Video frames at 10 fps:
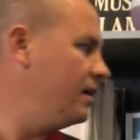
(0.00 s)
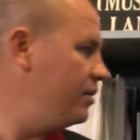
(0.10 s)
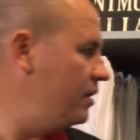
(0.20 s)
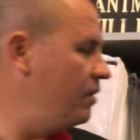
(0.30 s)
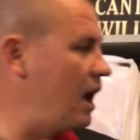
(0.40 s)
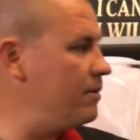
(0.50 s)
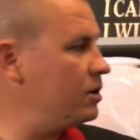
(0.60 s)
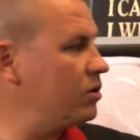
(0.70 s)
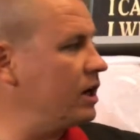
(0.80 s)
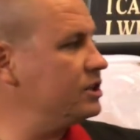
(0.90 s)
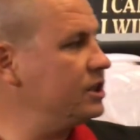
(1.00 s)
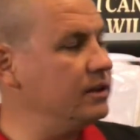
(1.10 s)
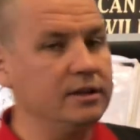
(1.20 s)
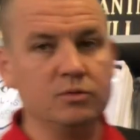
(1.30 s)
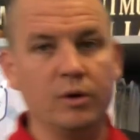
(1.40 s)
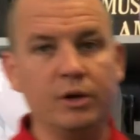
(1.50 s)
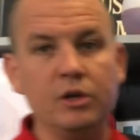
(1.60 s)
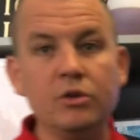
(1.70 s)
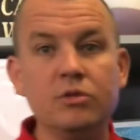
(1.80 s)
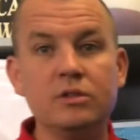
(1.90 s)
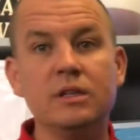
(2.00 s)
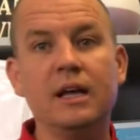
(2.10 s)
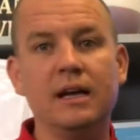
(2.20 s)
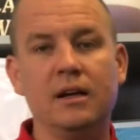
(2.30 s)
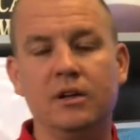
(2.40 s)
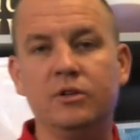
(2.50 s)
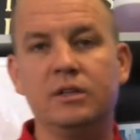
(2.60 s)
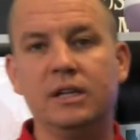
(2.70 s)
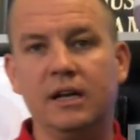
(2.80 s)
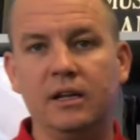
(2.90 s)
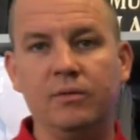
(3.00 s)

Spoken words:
alignment correction is where we use the NUCA technique.